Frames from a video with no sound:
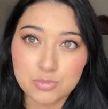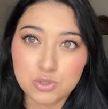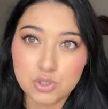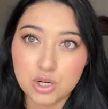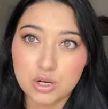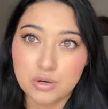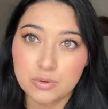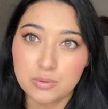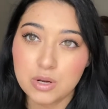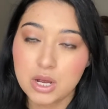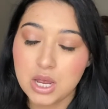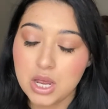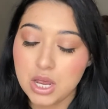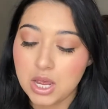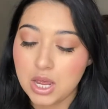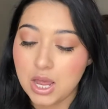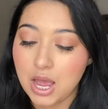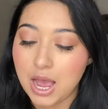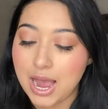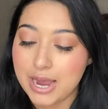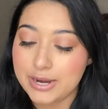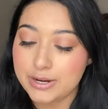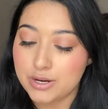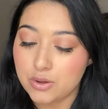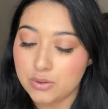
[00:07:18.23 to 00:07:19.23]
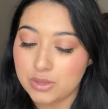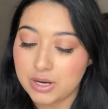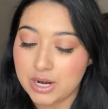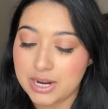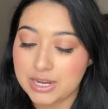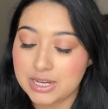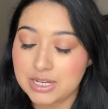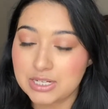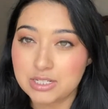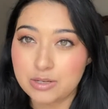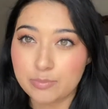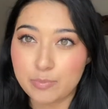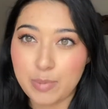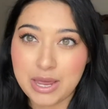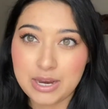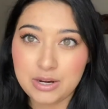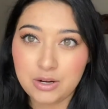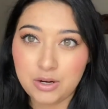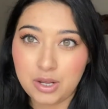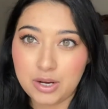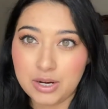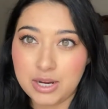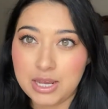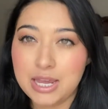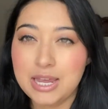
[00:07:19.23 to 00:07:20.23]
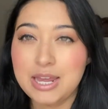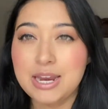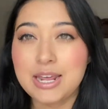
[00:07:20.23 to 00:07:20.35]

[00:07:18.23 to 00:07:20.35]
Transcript: So I know that I can depend on it.